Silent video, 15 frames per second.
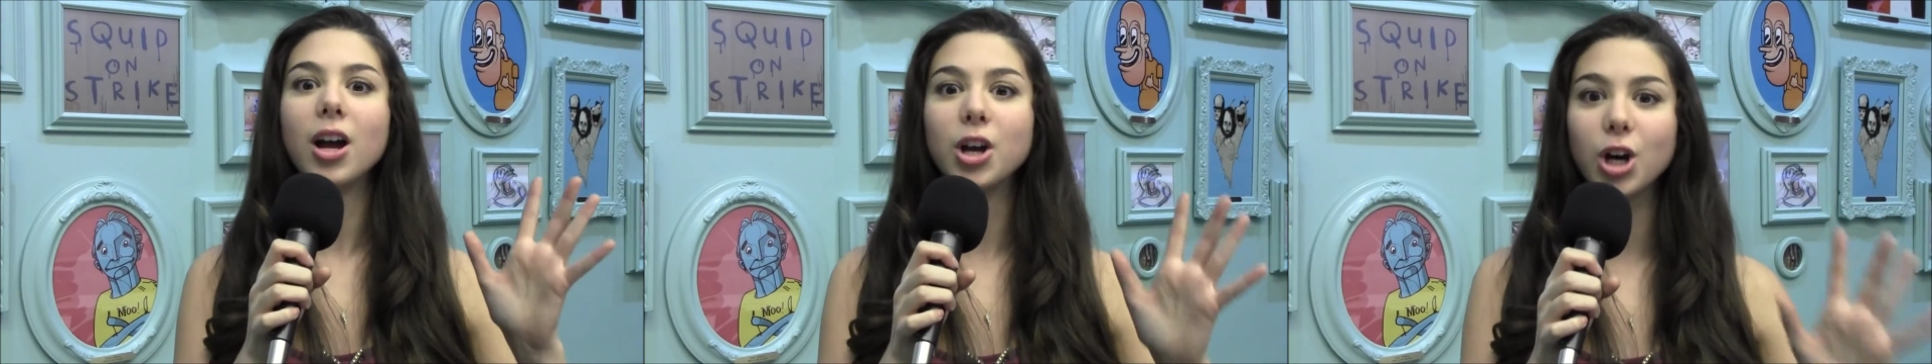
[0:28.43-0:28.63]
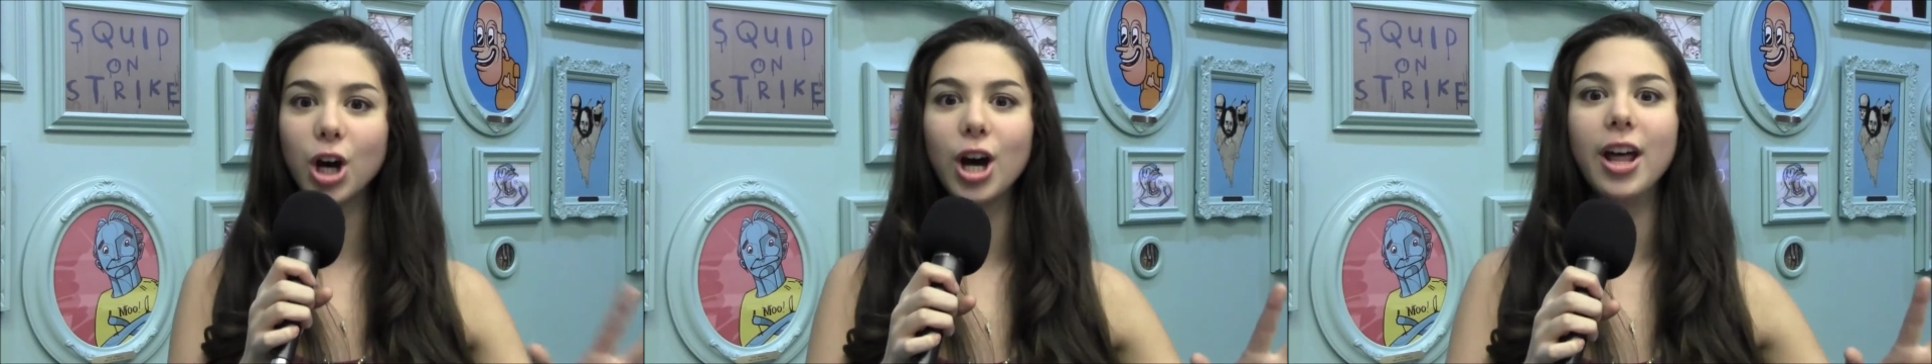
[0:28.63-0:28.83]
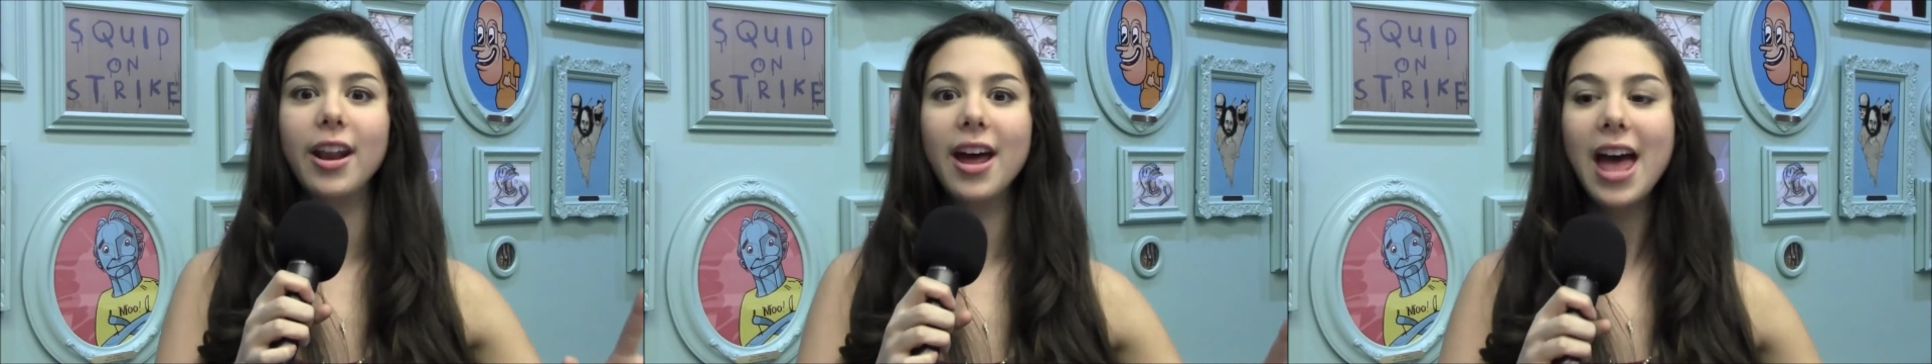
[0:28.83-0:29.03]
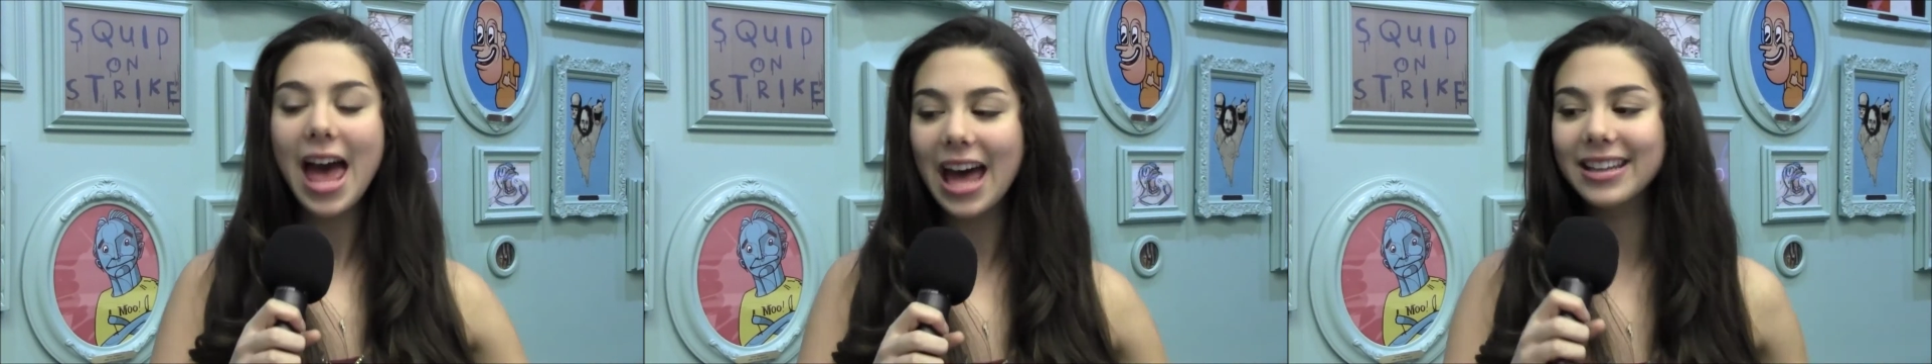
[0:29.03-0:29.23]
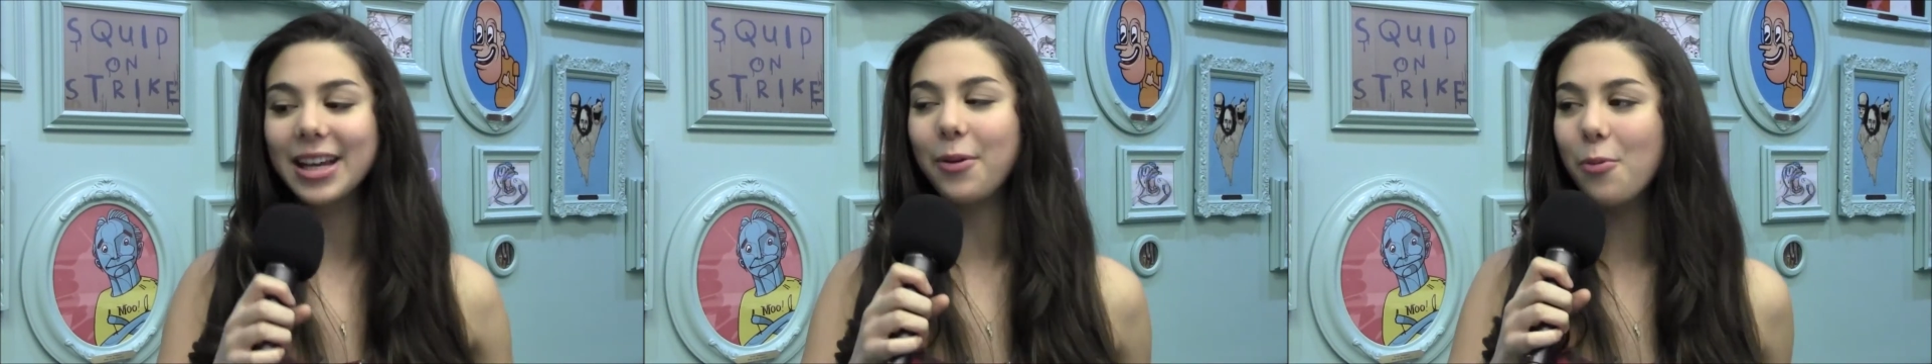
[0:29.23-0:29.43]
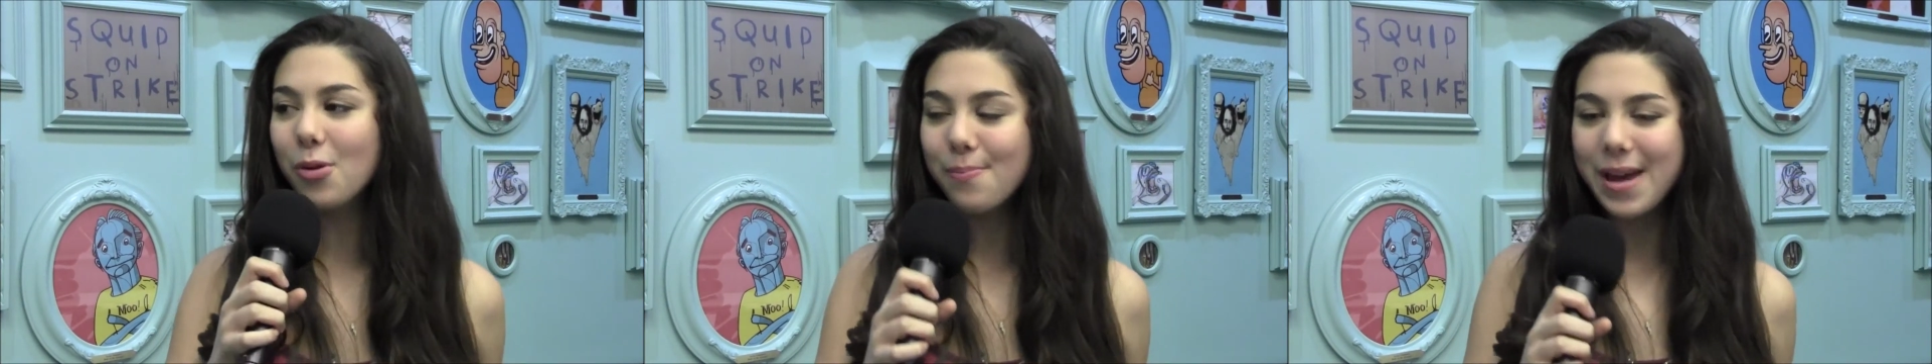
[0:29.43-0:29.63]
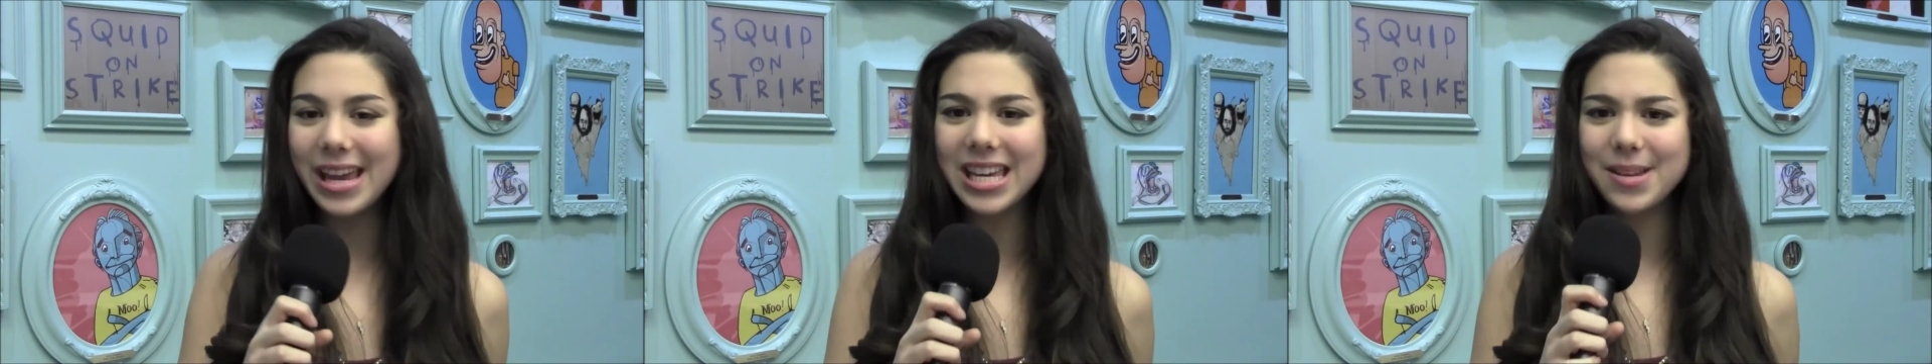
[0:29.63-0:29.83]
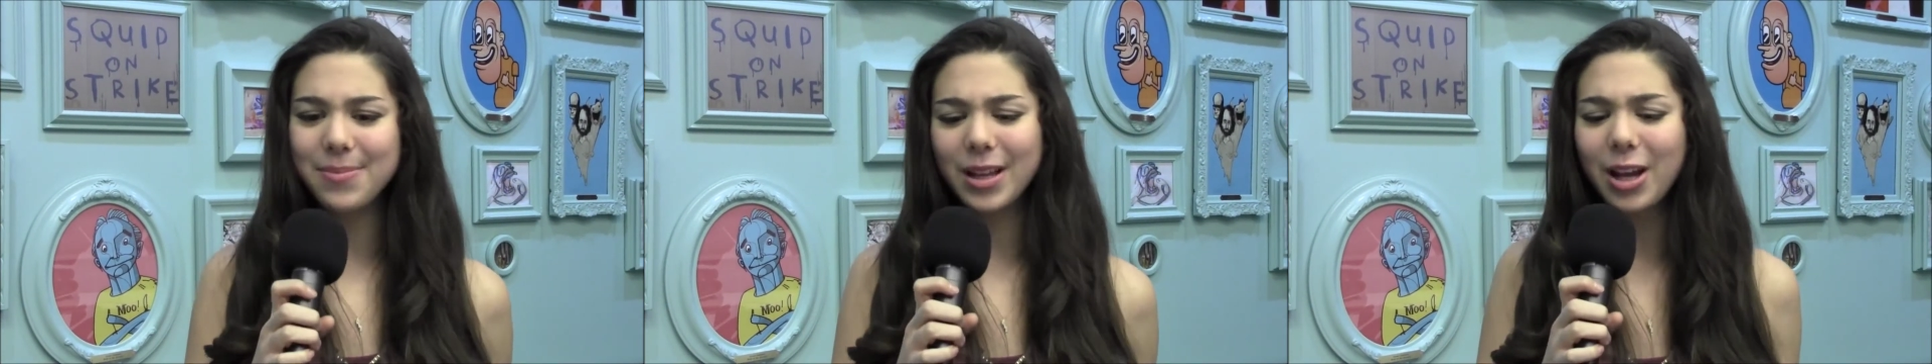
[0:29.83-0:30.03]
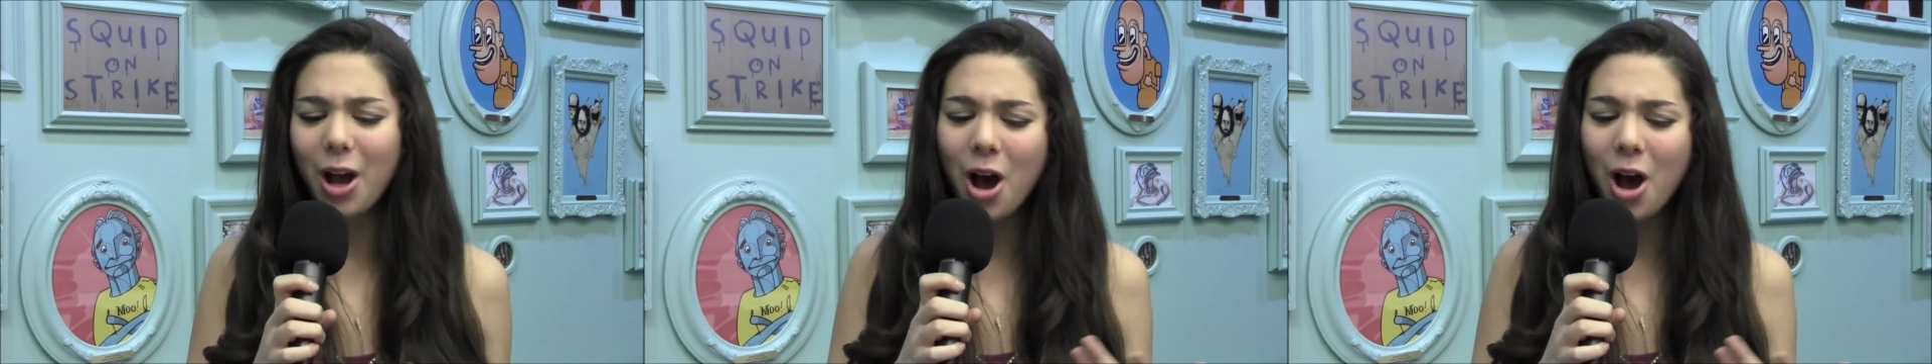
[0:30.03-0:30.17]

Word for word: good and like we'll make it and be like